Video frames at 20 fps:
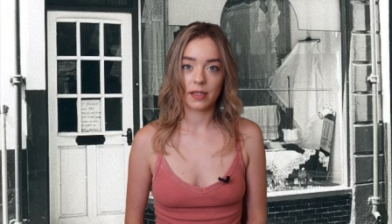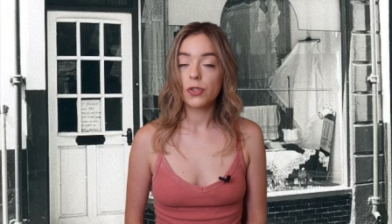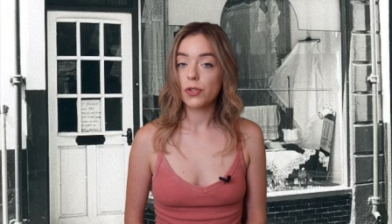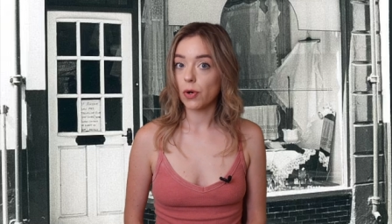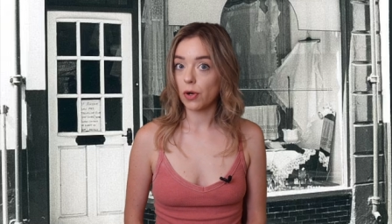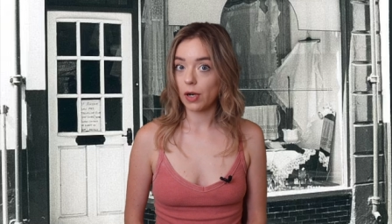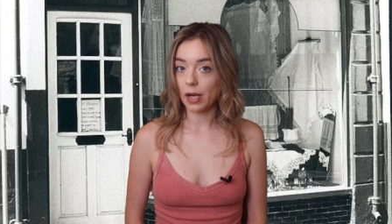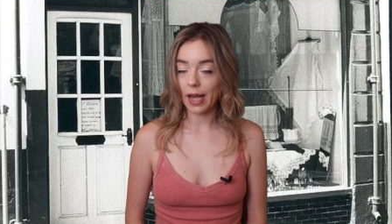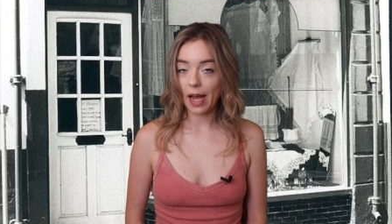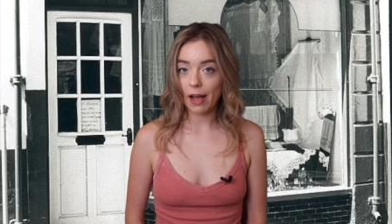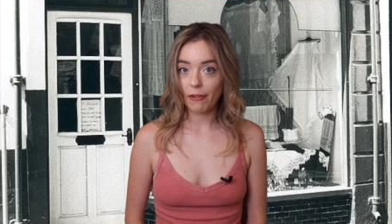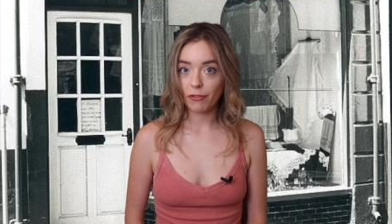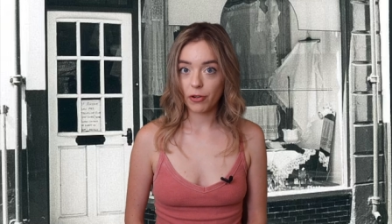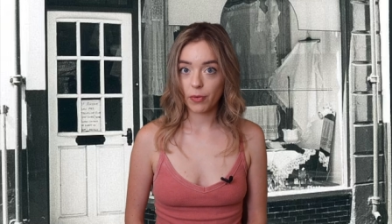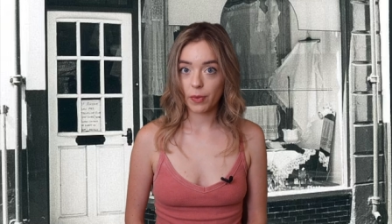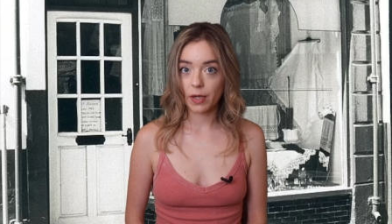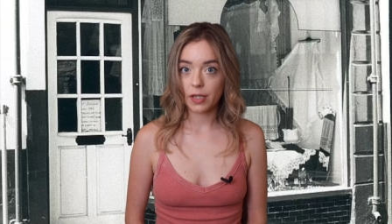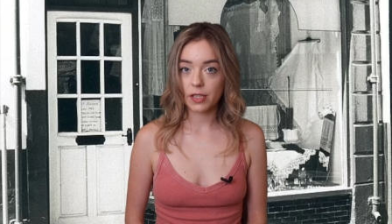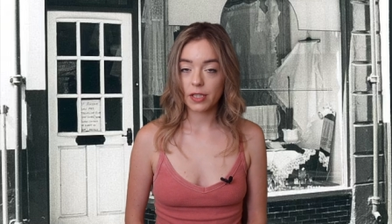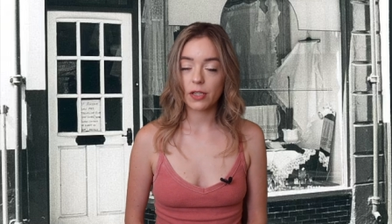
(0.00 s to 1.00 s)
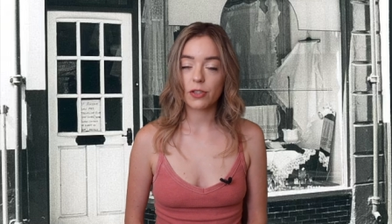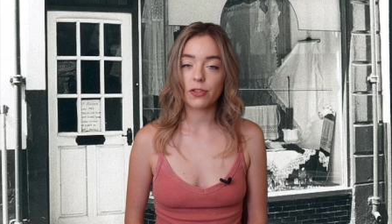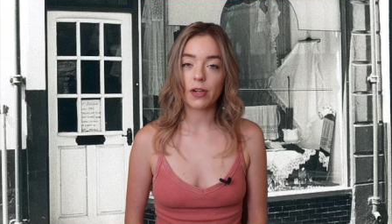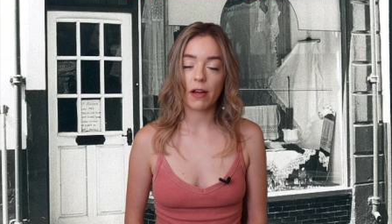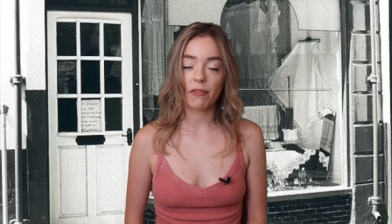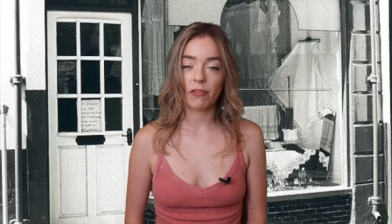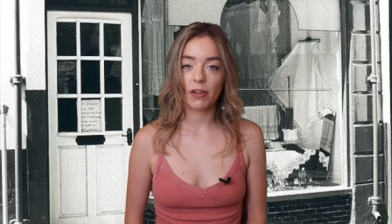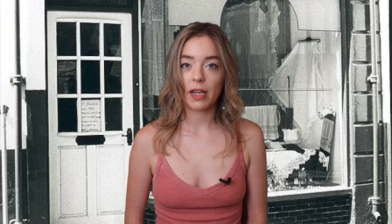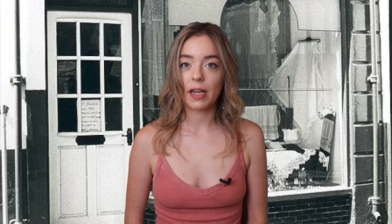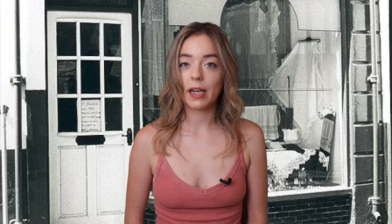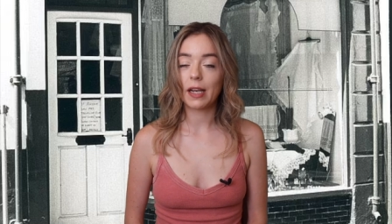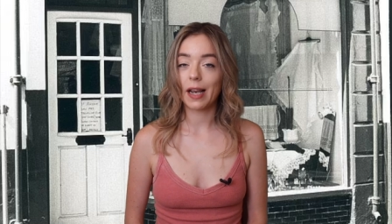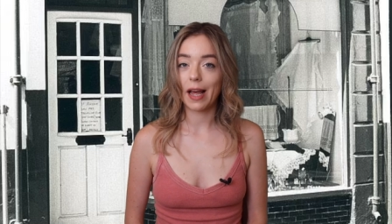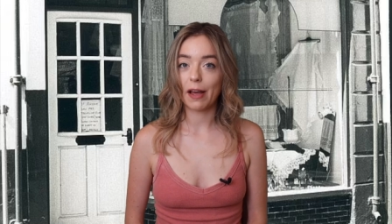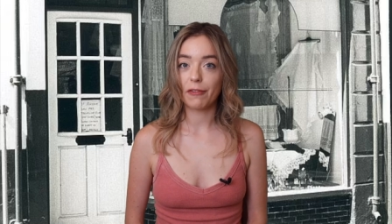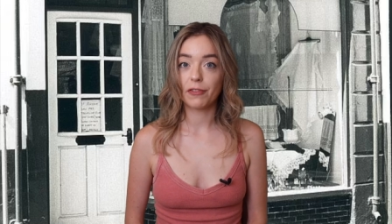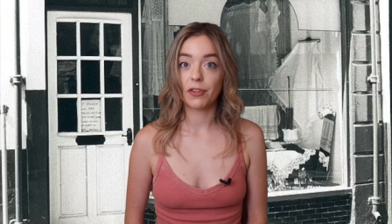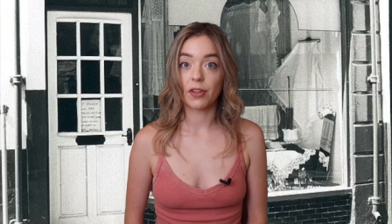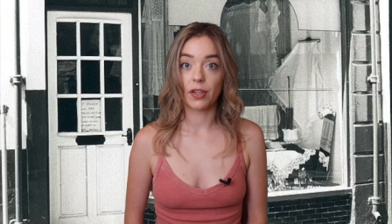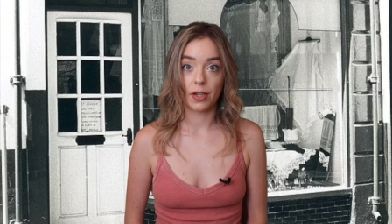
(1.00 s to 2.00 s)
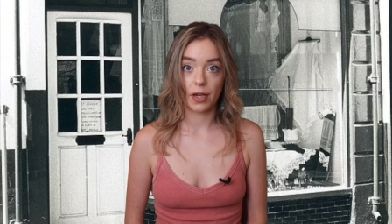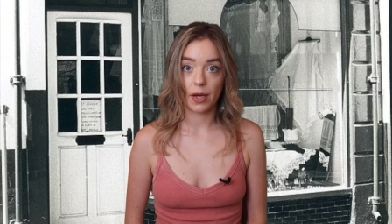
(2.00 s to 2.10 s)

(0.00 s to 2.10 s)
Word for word: Shortly afterwards, Travelling left the